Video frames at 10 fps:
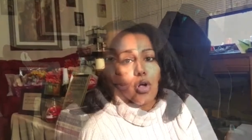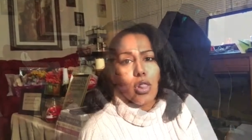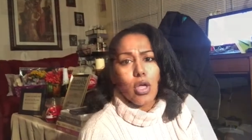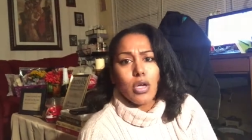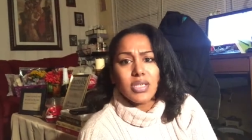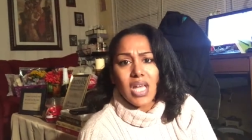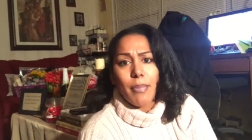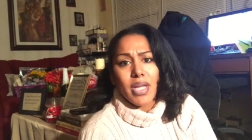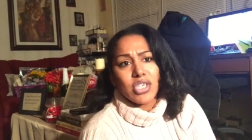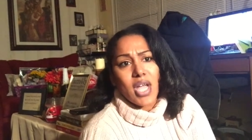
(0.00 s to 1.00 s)
So for a long
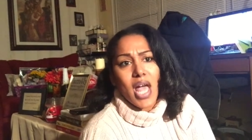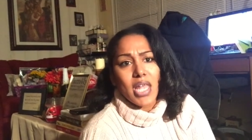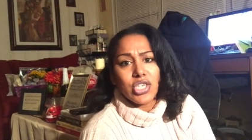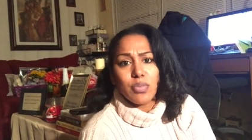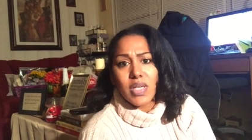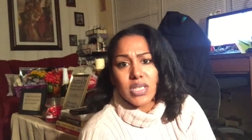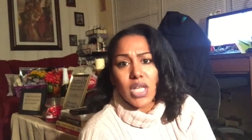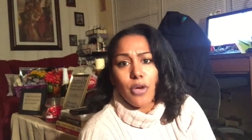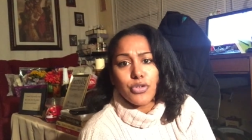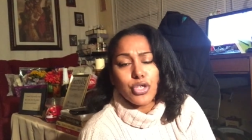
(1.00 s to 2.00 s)
time, I challenged
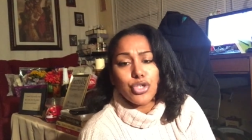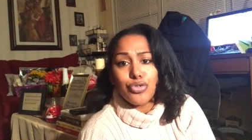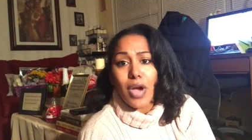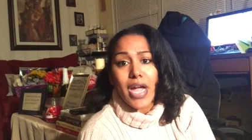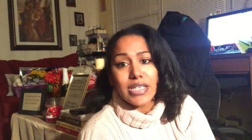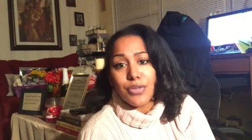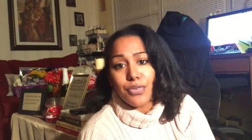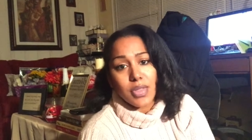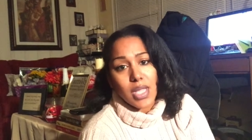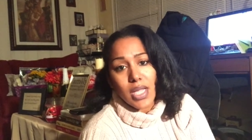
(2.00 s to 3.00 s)
myself to try
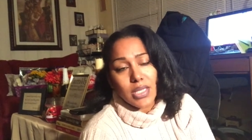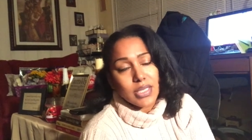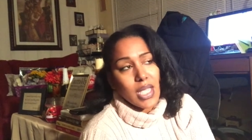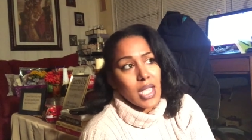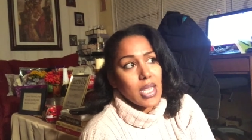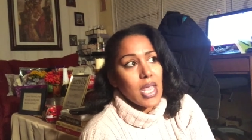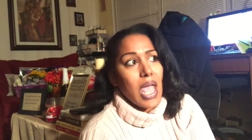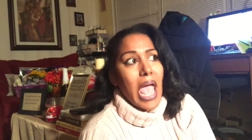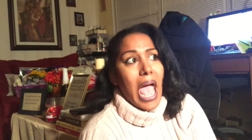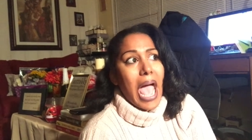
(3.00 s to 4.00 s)
different things, and
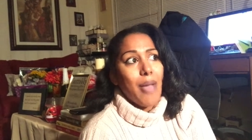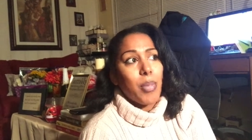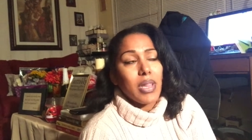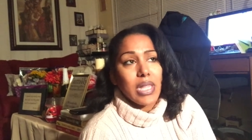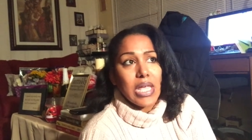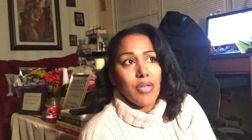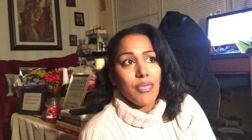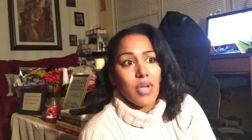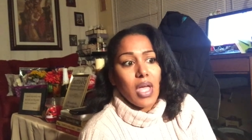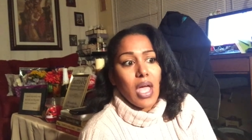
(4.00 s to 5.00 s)
I believe
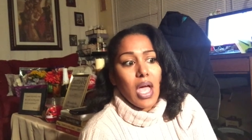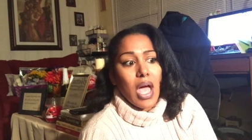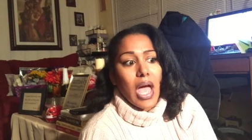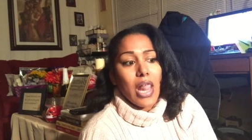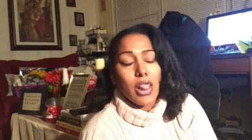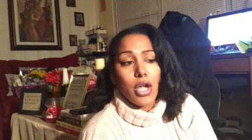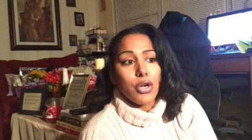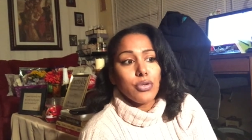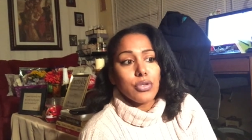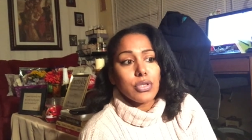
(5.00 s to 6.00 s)
I
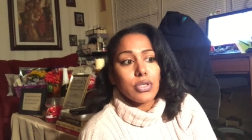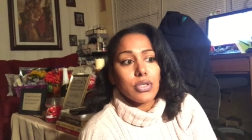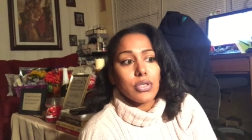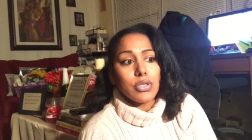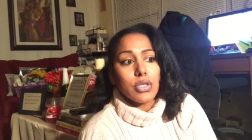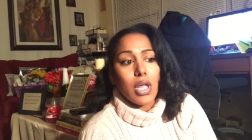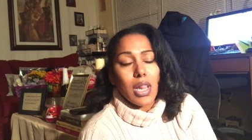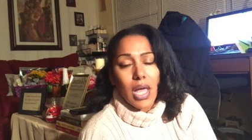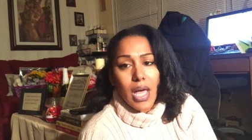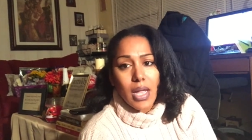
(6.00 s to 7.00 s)
learned a
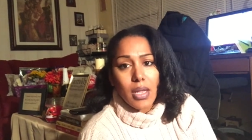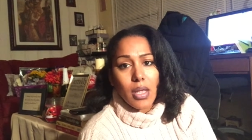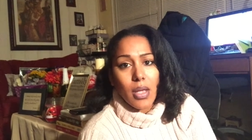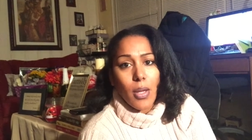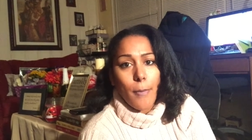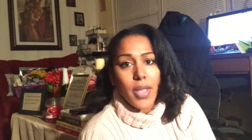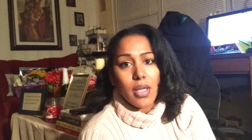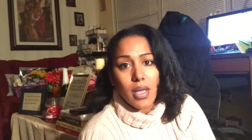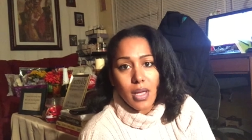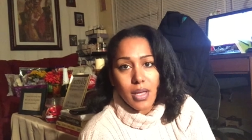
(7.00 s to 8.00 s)
lot
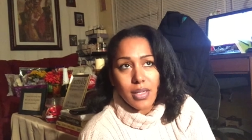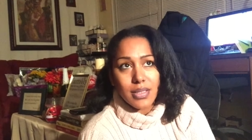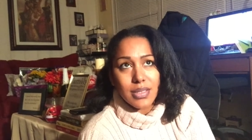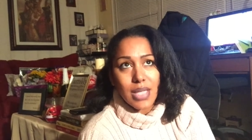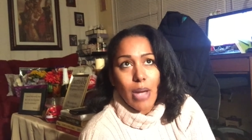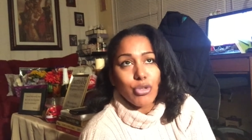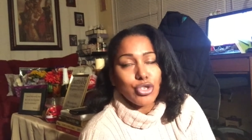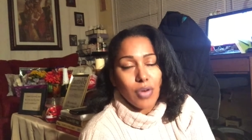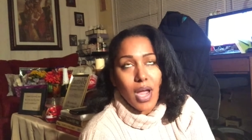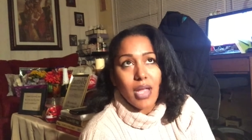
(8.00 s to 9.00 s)
because I was
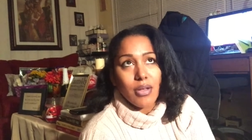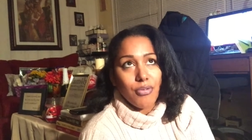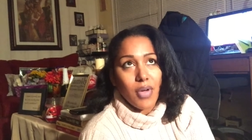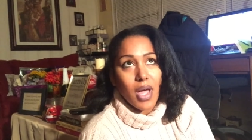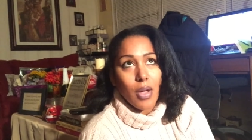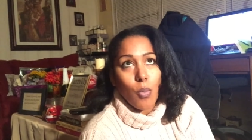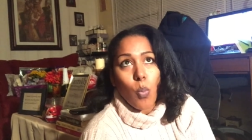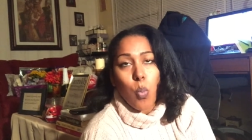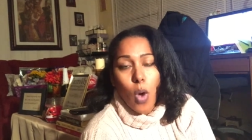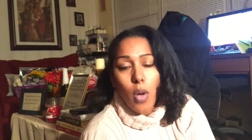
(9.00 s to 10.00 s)
trying to
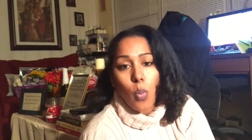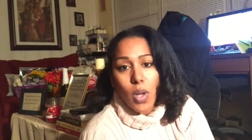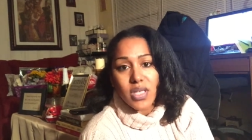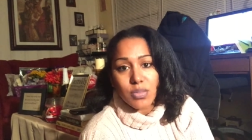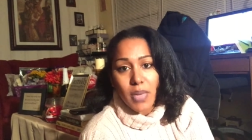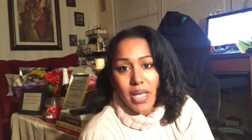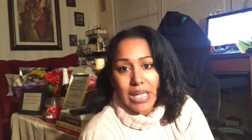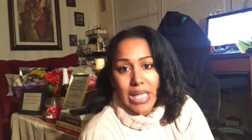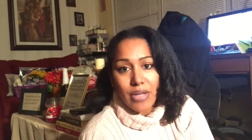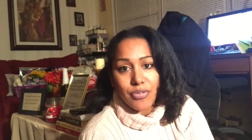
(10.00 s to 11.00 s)
find what was my
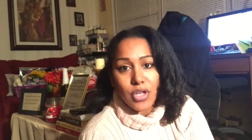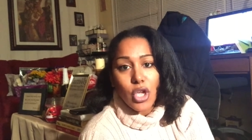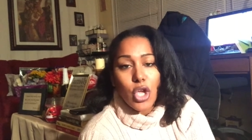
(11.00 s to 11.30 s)
gift.